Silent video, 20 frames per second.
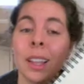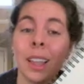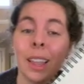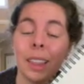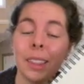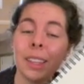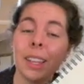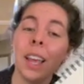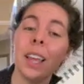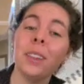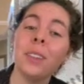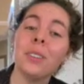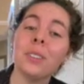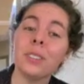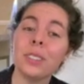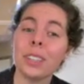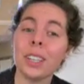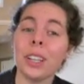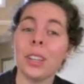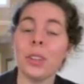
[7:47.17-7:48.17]
The
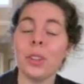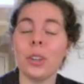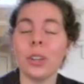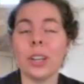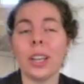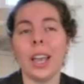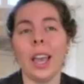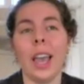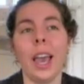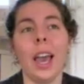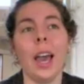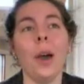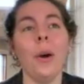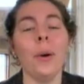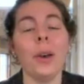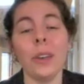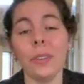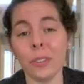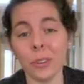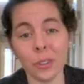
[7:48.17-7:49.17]
antlers can look
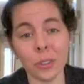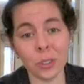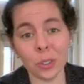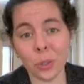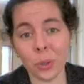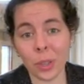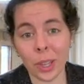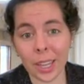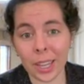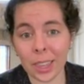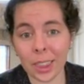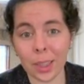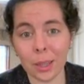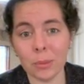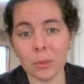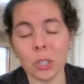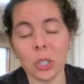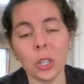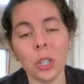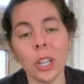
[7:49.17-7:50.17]
however you like
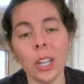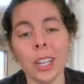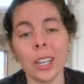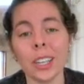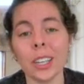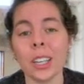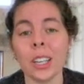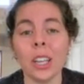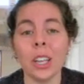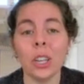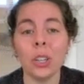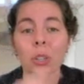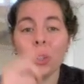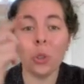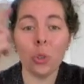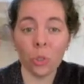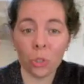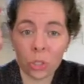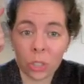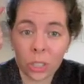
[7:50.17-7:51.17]
them to look.
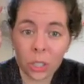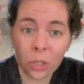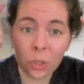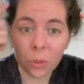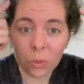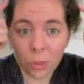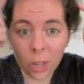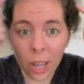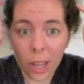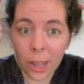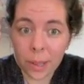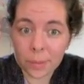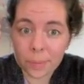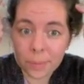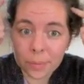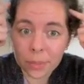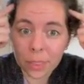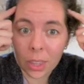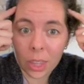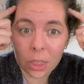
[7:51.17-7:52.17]
Usually you've got
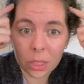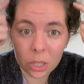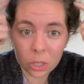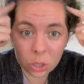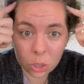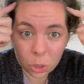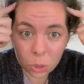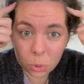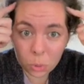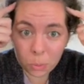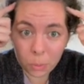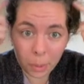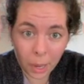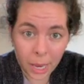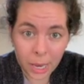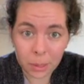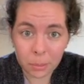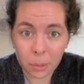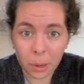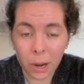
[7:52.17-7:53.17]
the two
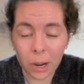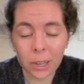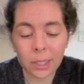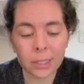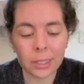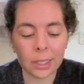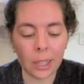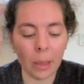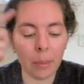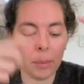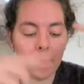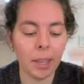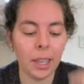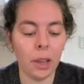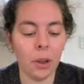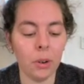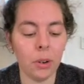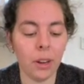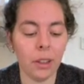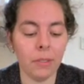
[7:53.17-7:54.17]
main parts coming
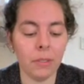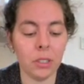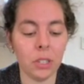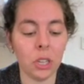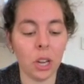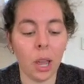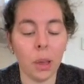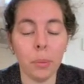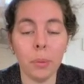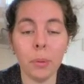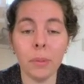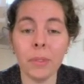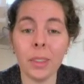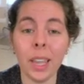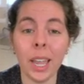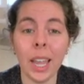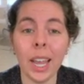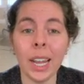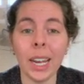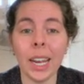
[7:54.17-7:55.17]
out of the top of the
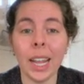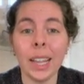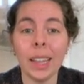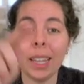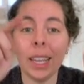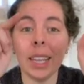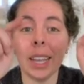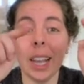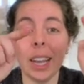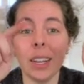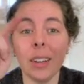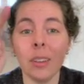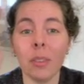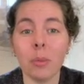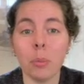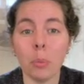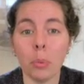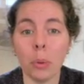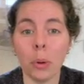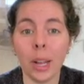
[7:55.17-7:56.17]
head, and they kind
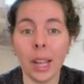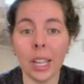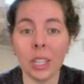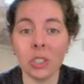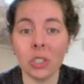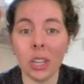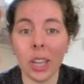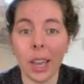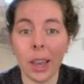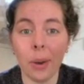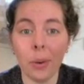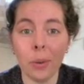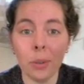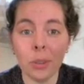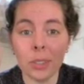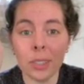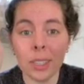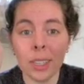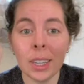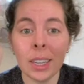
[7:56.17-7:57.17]
of branch
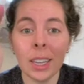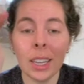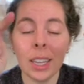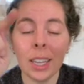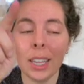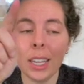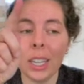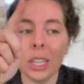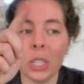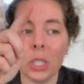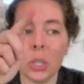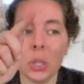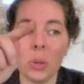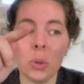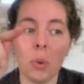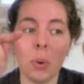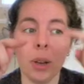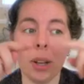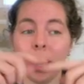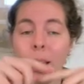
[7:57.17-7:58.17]
out
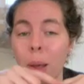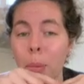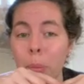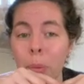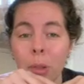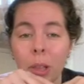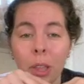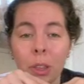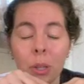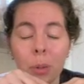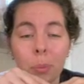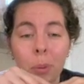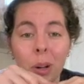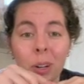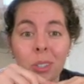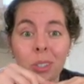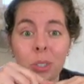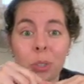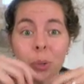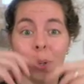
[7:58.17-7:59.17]
into a couple other parts.